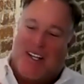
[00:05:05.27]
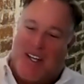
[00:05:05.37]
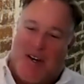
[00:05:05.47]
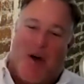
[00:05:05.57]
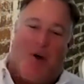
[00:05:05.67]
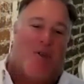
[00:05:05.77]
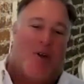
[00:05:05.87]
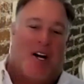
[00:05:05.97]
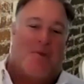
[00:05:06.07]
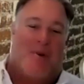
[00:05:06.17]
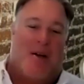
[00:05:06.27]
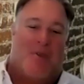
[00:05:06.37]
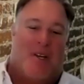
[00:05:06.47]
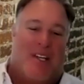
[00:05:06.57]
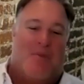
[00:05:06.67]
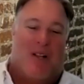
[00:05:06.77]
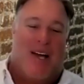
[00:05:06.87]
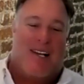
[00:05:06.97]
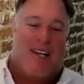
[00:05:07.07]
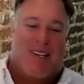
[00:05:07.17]
that they're going to be able to keep the
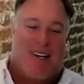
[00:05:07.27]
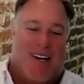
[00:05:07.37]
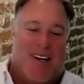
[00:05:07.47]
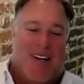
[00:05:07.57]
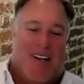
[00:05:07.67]
lights on.